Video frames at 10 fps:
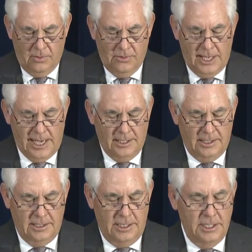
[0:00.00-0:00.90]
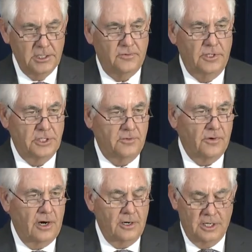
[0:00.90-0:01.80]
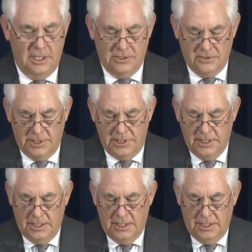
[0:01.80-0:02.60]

Rhode Island, that his vision for our country